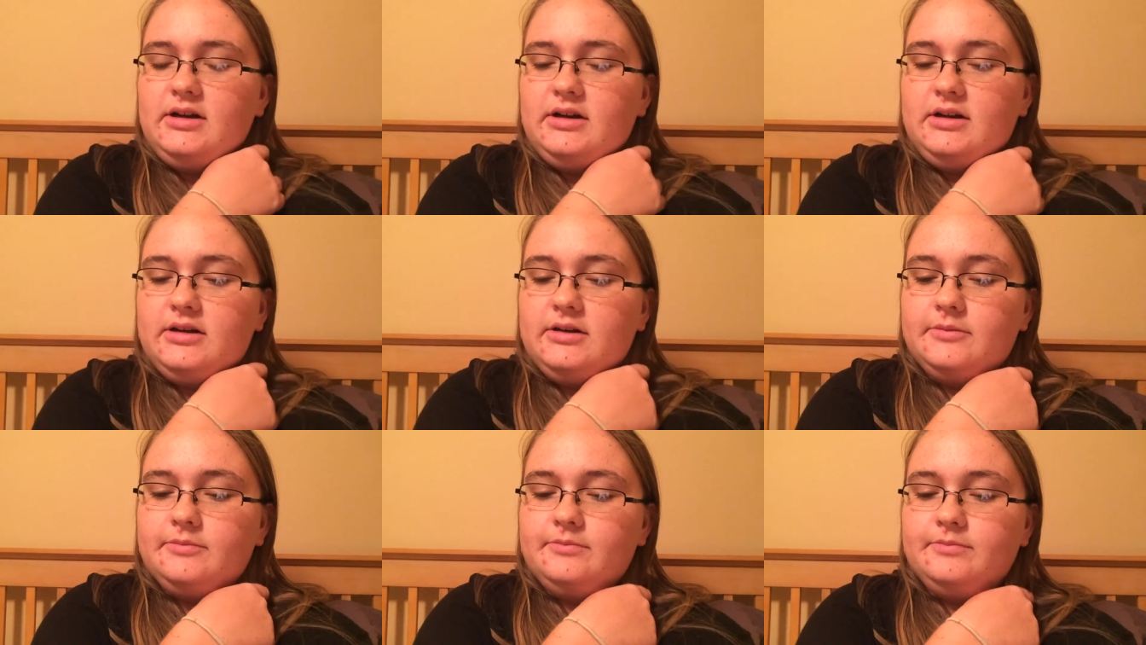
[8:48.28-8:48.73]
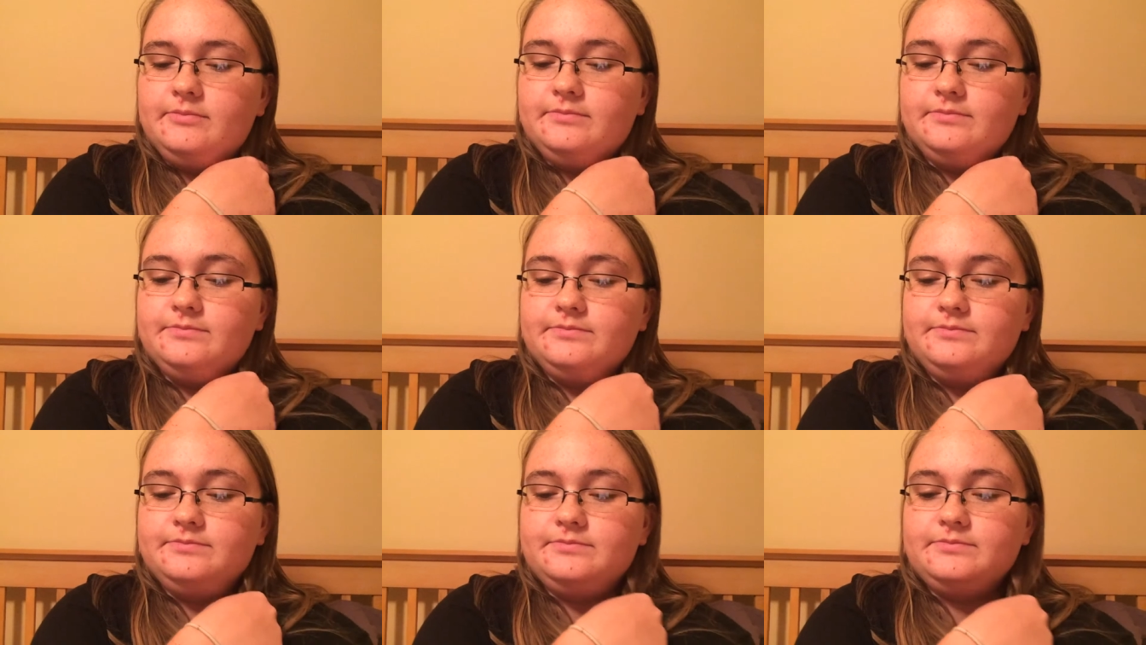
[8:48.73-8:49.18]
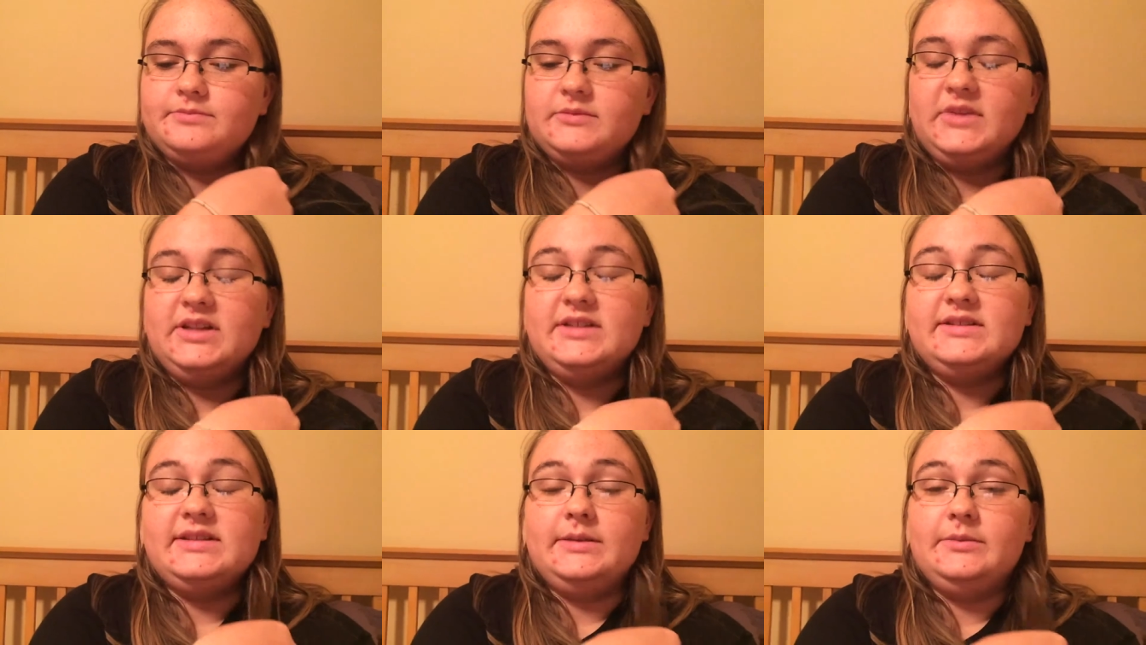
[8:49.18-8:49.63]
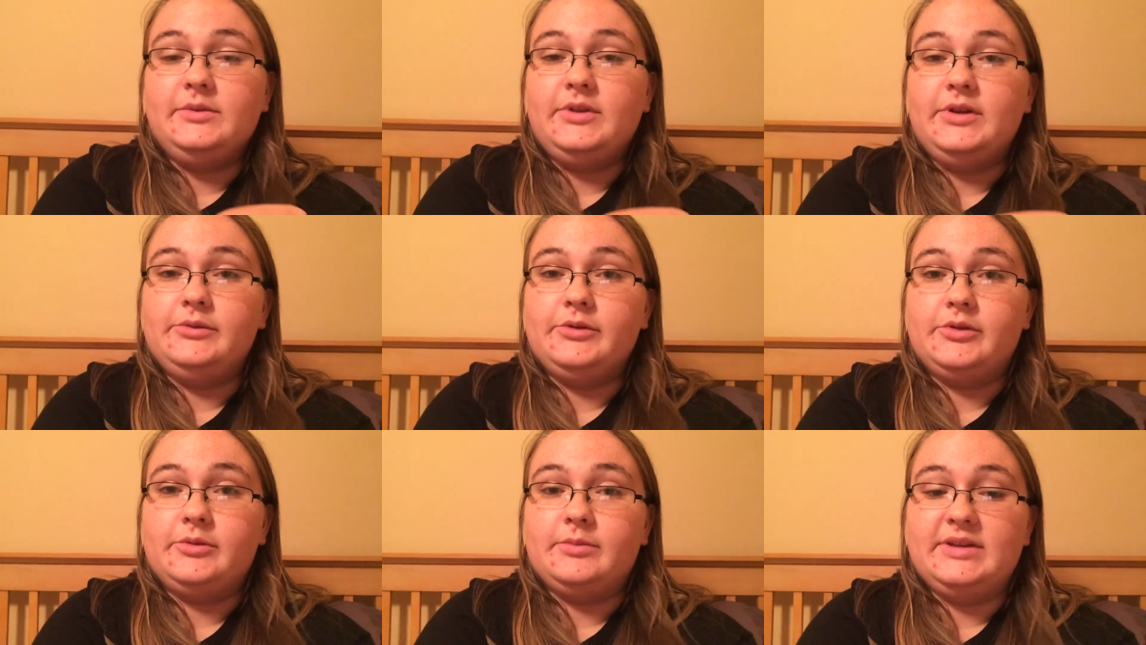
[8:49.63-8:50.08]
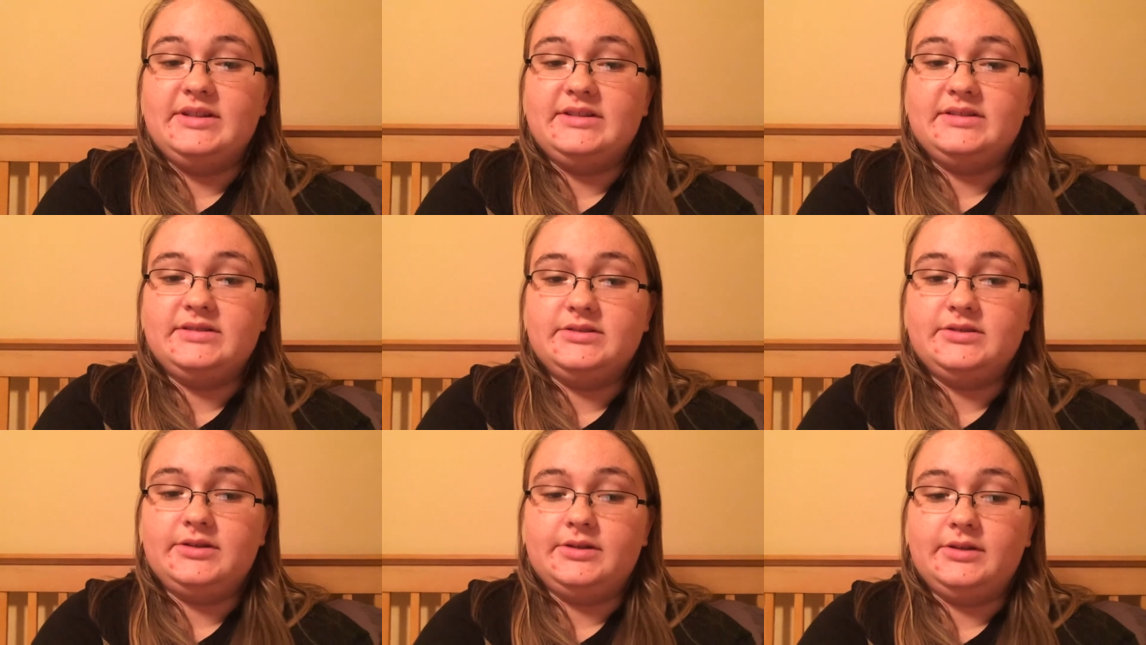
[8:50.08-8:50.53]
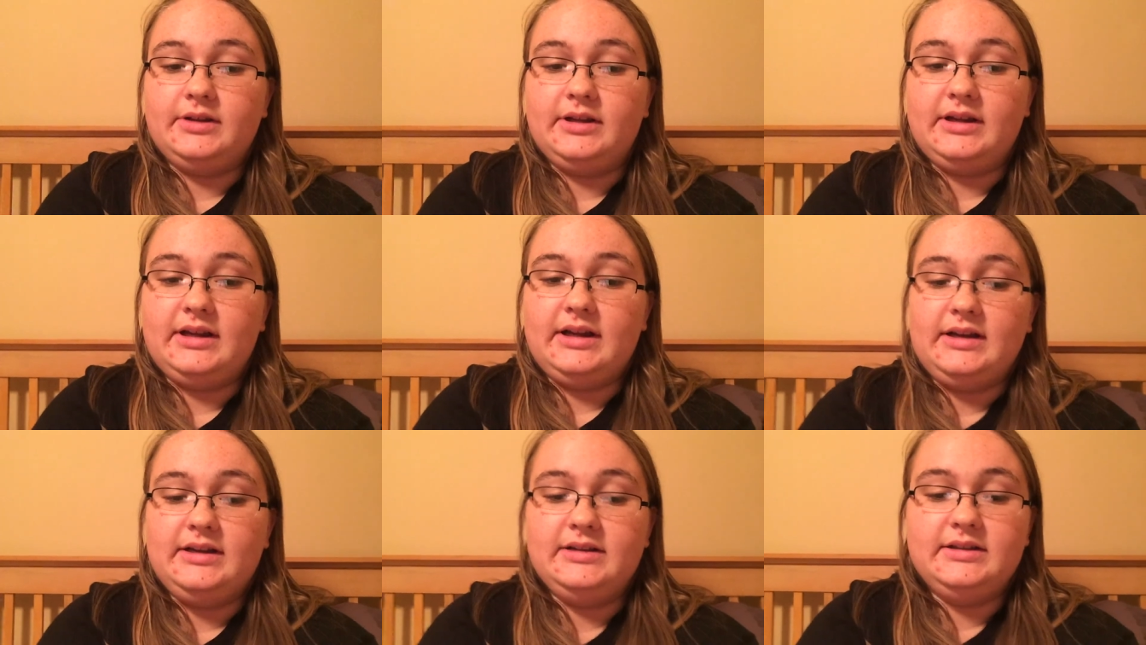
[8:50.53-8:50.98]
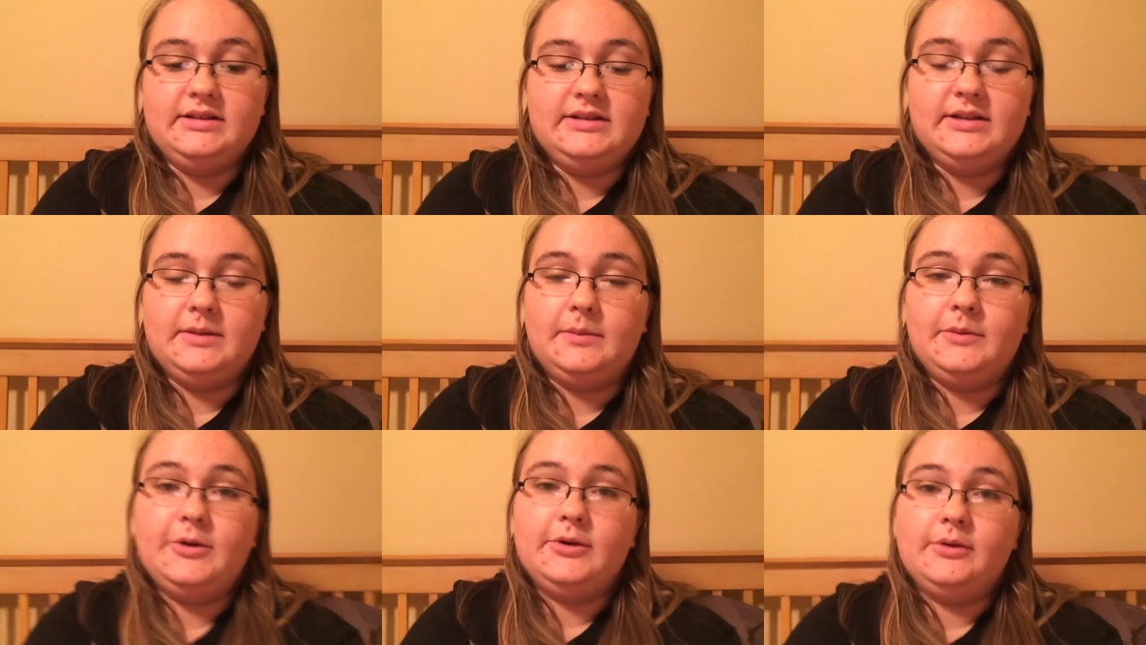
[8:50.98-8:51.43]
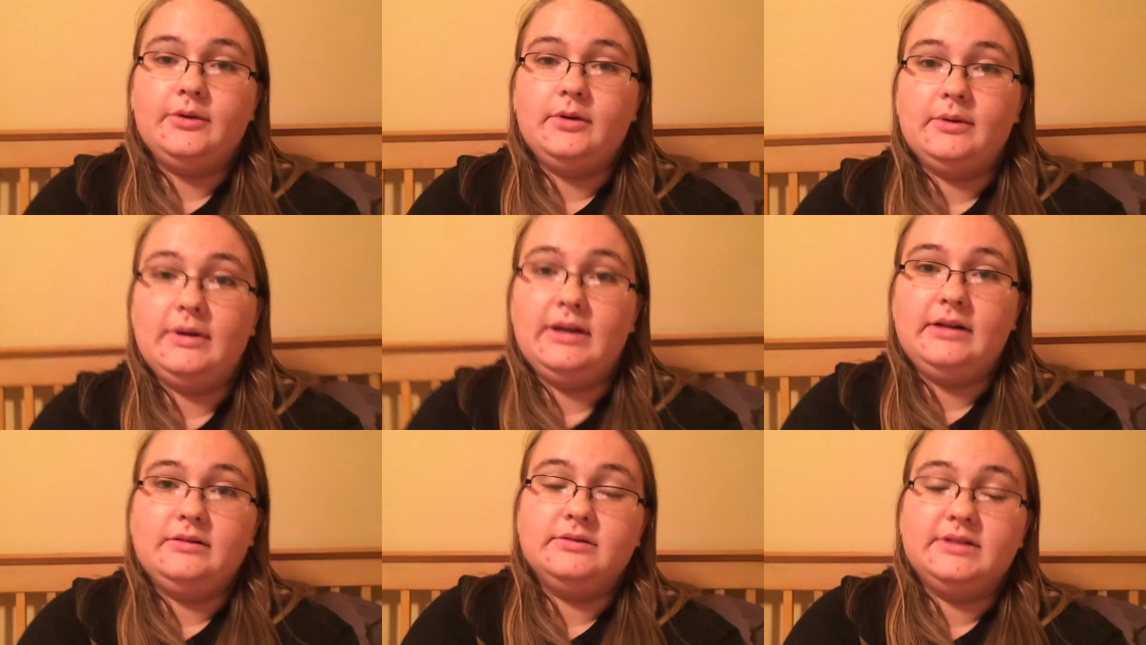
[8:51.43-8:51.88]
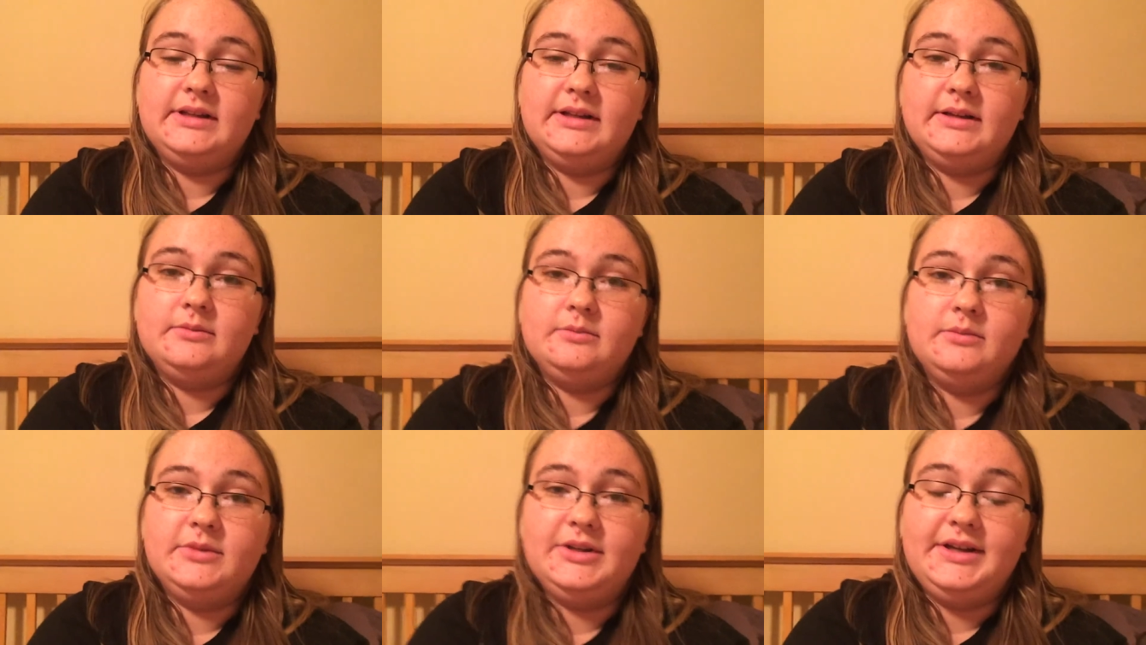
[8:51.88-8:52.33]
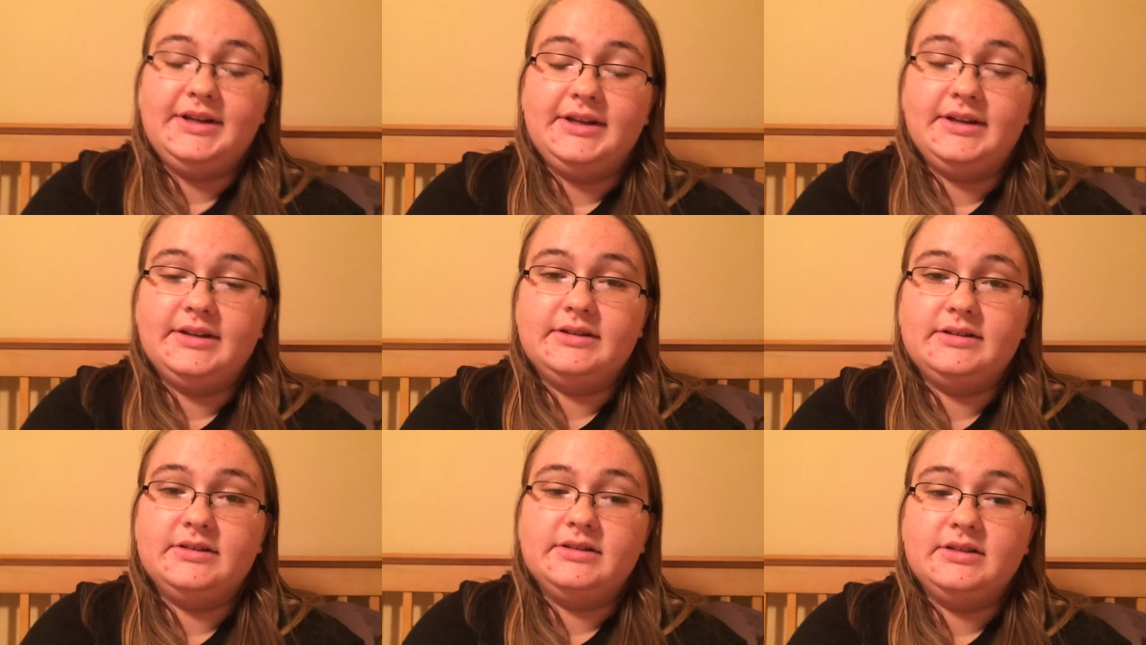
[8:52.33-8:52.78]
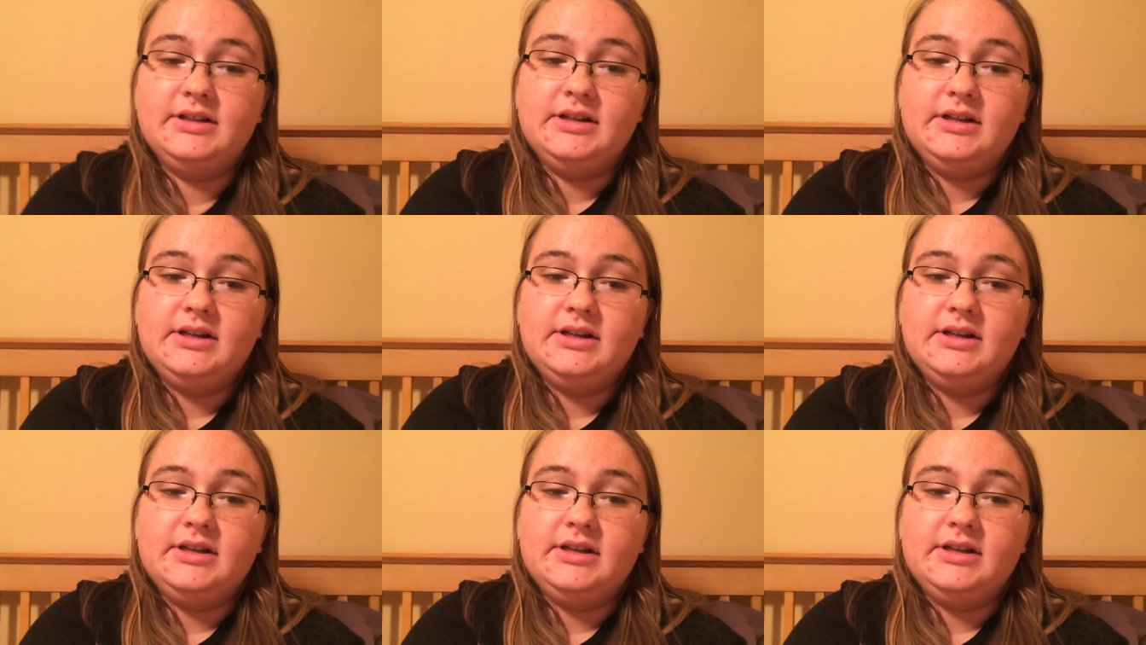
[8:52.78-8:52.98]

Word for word: Um, same thing with my sister. Like I had to tiptoe around them and